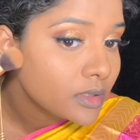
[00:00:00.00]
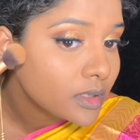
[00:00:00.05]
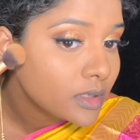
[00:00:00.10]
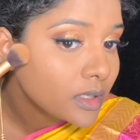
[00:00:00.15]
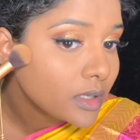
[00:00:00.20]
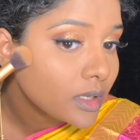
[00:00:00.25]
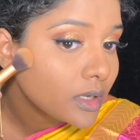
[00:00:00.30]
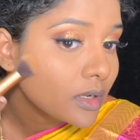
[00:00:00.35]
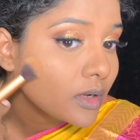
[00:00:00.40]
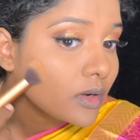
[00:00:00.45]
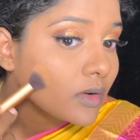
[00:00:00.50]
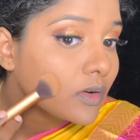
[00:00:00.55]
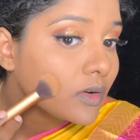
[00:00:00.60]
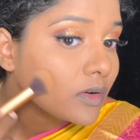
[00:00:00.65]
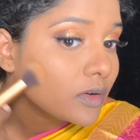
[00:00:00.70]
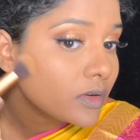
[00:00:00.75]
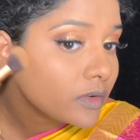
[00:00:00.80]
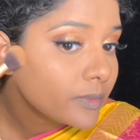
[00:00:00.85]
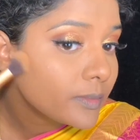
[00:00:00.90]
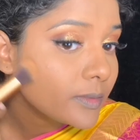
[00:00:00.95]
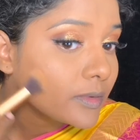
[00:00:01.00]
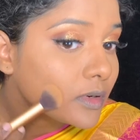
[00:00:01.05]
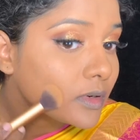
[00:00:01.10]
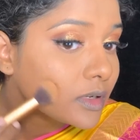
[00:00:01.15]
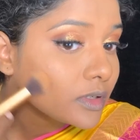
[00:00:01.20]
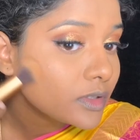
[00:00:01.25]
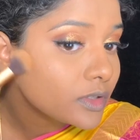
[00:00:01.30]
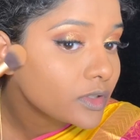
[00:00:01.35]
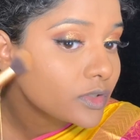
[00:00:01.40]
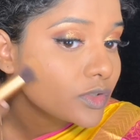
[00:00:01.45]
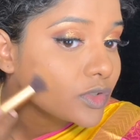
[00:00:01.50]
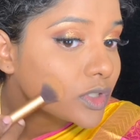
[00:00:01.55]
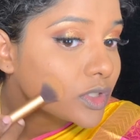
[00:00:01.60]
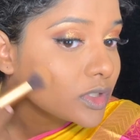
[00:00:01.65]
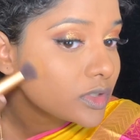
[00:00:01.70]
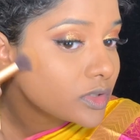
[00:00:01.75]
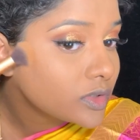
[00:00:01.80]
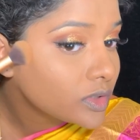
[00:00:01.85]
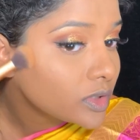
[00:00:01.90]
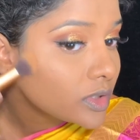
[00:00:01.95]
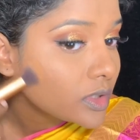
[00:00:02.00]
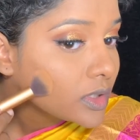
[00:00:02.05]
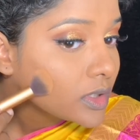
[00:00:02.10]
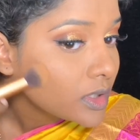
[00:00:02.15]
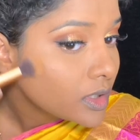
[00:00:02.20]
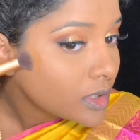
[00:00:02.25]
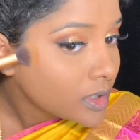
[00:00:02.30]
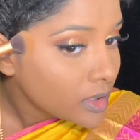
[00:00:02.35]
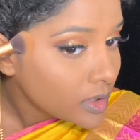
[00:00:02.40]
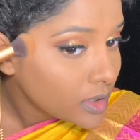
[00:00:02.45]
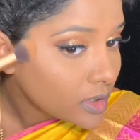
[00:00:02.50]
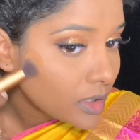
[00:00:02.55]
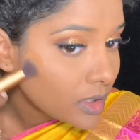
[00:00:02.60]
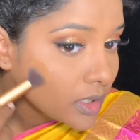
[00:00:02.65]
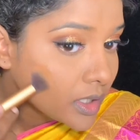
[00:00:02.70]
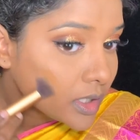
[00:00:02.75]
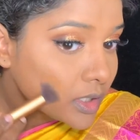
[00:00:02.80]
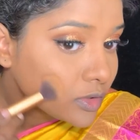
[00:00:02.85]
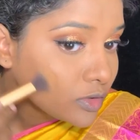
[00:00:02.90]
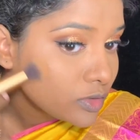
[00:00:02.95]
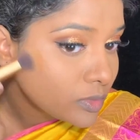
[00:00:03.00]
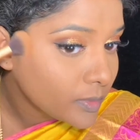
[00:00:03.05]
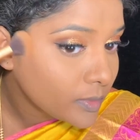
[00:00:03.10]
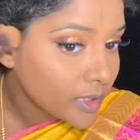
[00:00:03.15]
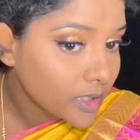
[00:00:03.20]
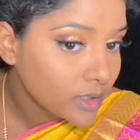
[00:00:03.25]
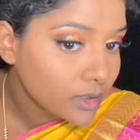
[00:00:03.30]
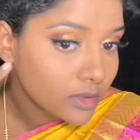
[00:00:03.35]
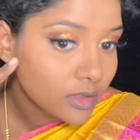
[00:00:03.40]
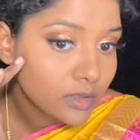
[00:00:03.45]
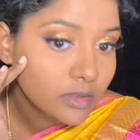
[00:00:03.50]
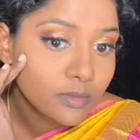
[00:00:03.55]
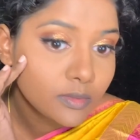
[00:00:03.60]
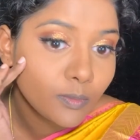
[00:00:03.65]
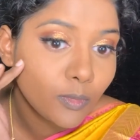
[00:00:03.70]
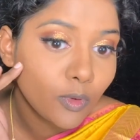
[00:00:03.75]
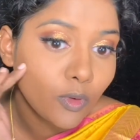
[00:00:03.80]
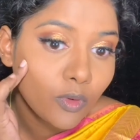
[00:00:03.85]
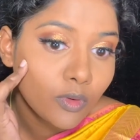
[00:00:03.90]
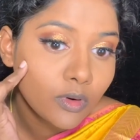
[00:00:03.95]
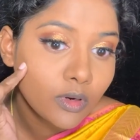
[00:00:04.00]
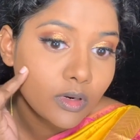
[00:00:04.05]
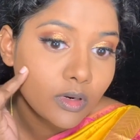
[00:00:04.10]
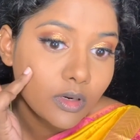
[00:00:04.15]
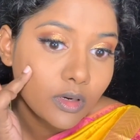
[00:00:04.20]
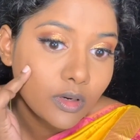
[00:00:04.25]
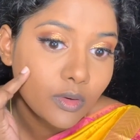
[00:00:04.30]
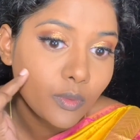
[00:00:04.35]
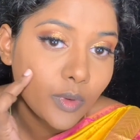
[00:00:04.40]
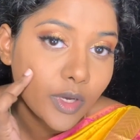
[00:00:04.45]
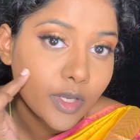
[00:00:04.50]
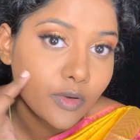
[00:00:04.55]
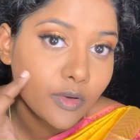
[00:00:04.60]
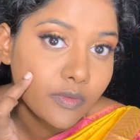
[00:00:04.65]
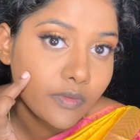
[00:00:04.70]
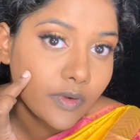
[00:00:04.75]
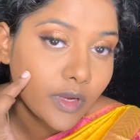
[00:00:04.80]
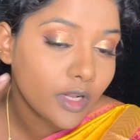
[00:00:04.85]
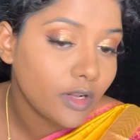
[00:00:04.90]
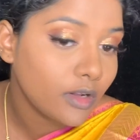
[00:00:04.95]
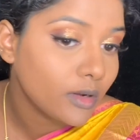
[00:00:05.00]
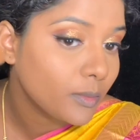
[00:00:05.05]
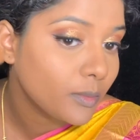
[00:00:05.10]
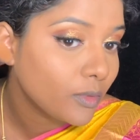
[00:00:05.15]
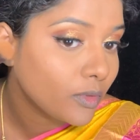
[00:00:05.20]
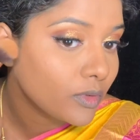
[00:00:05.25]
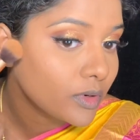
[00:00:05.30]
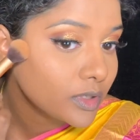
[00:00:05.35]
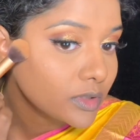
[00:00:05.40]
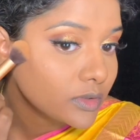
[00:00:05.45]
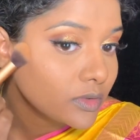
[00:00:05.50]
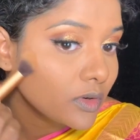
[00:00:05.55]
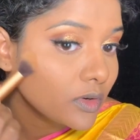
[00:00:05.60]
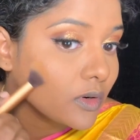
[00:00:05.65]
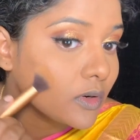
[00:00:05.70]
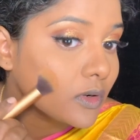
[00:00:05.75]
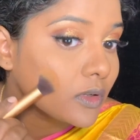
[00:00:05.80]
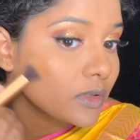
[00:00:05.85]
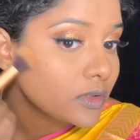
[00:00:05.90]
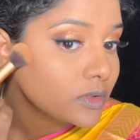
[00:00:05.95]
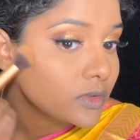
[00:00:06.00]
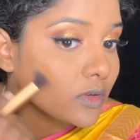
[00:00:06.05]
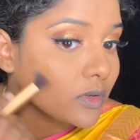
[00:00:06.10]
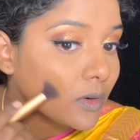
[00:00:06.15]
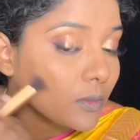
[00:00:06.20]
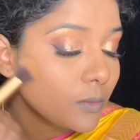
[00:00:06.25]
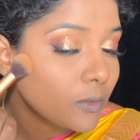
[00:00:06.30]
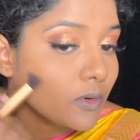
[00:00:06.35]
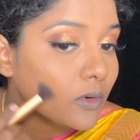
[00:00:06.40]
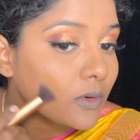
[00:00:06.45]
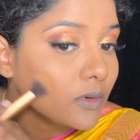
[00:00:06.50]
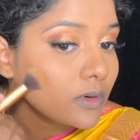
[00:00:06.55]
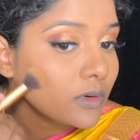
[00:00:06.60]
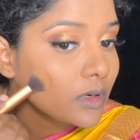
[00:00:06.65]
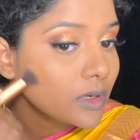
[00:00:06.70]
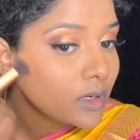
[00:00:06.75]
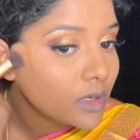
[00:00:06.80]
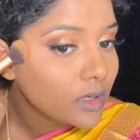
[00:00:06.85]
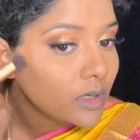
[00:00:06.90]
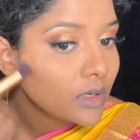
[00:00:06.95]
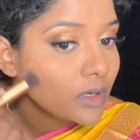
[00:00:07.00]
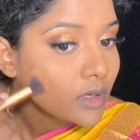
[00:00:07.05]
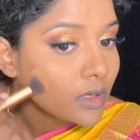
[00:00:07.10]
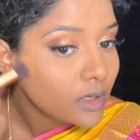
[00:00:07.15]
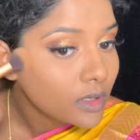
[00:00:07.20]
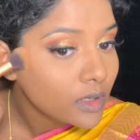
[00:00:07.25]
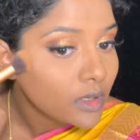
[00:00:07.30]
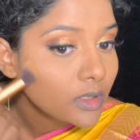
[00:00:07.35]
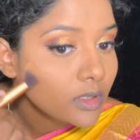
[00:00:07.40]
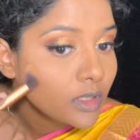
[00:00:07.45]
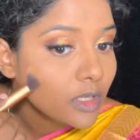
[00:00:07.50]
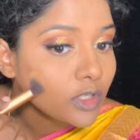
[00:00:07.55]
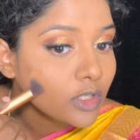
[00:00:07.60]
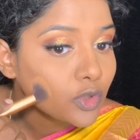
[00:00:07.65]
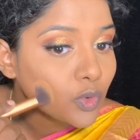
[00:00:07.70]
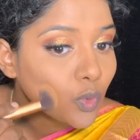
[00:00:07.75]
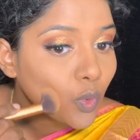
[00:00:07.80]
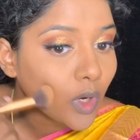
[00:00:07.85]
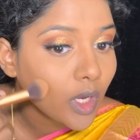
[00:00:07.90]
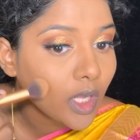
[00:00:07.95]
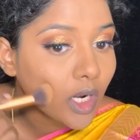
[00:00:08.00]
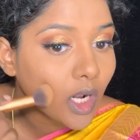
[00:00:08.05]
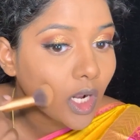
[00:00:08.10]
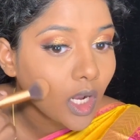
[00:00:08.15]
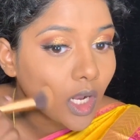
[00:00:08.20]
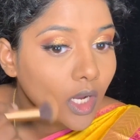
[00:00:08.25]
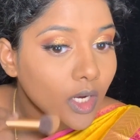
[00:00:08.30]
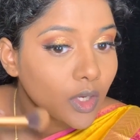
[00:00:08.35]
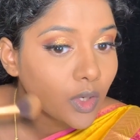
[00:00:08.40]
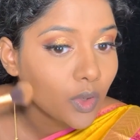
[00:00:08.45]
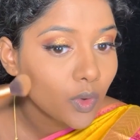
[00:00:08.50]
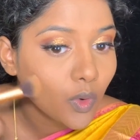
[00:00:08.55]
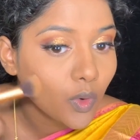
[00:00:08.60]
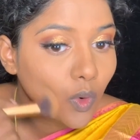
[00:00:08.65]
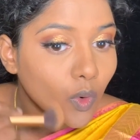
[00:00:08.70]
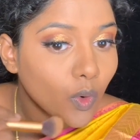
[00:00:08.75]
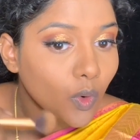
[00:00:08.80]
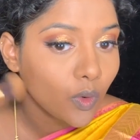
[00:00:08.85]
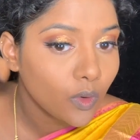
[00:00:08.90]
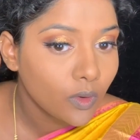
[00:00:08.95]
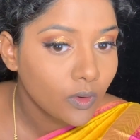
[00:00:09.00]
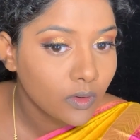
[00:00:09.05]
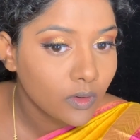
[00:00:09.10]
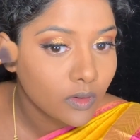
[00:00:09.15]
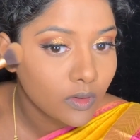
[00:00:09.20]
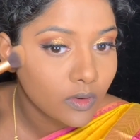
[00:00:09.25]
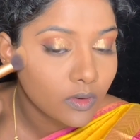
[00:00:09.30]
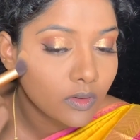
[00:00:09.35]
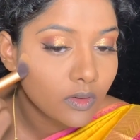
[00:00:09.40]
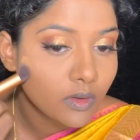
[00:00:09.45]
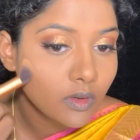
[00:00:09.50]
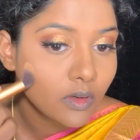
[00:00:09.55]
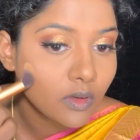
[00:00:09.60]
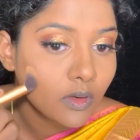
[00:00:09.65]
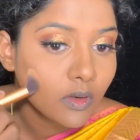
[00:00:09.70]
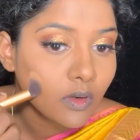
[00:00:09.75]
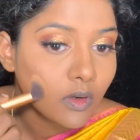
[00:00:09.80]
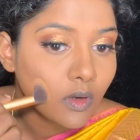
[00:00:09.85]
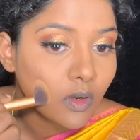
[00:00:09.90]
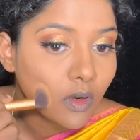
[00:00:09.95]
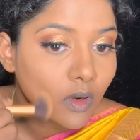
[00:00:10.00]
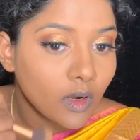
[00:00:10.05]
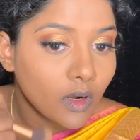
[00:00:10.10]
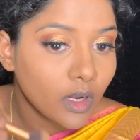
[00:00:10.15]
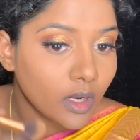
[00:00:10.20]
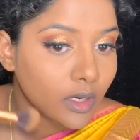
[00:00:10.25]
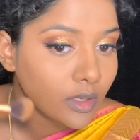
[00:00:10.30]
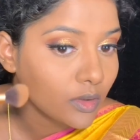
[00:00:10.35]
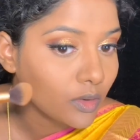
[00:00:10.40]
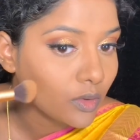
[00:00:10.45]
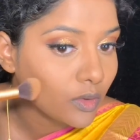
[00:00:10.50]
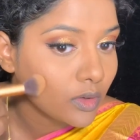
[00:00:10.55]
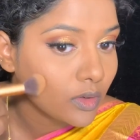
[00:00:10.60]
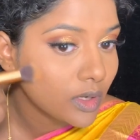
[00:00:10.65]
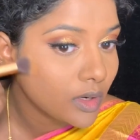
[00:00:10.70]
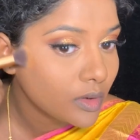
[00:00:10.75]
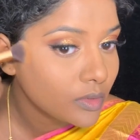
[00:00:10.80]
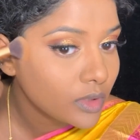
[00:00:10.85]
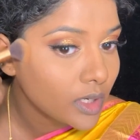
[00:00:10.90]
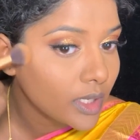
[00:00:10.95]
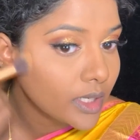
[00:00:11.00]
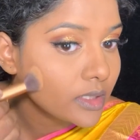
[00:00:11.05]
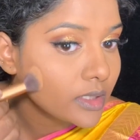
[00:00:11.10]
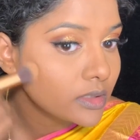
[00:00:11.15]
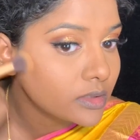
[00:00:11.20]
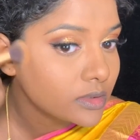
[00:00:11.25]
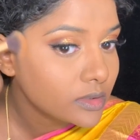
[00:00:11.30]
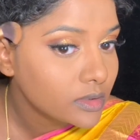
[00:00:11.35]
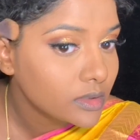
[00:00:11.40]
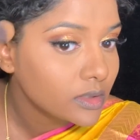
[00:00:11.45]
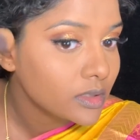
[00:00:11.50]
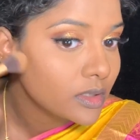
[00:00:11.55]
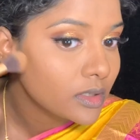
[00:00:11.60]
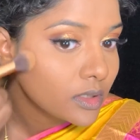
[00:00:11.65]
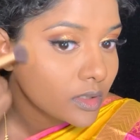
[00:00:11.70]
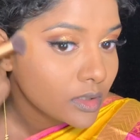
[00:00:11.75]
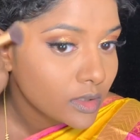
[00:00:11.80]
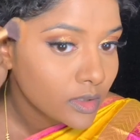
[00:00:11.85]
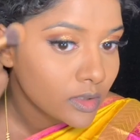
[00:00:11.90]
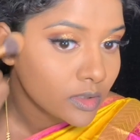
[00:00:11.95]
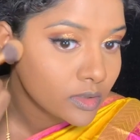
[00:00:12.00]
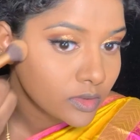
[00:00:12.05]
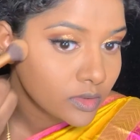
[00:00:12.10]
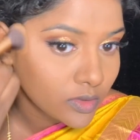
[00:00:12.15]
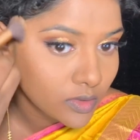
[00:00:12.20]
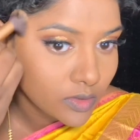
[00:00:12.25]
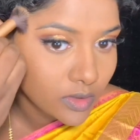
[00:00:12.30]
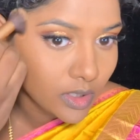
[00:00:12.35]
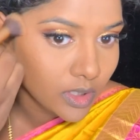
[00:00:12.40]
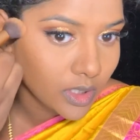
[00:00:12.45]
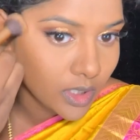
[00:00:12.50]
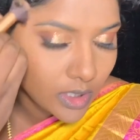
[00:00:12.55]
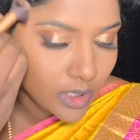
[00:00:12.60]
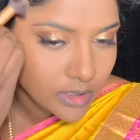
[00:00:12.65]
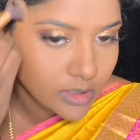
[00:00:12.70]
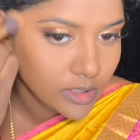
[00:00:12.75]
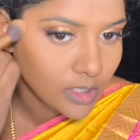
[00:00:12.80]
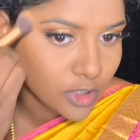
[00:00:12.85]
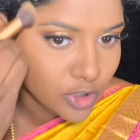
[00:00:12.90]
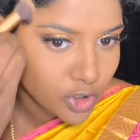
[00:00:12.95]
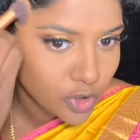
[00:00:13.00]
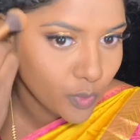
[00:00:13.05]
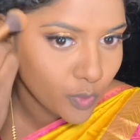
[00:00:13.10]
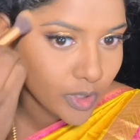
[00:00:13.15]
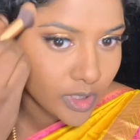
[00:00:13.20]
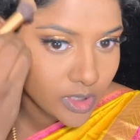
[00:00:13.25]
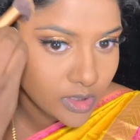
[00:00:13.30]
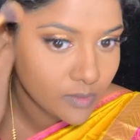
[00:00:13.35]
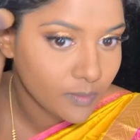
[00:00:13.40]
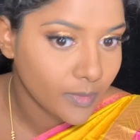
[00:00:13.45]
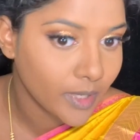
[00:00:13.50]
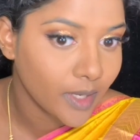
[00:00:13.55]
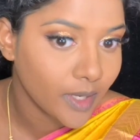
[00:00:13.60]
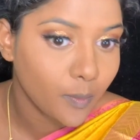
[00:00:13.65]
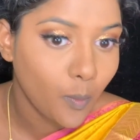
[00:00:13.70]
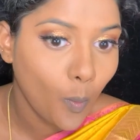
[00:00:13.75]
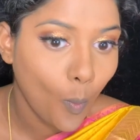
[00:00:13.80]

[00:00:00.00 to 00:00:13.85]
Taking a lot of product and just having this bone, where you feel your bone is called the jawbone. That's where I like to go. I like to go down like this so that it accentuates my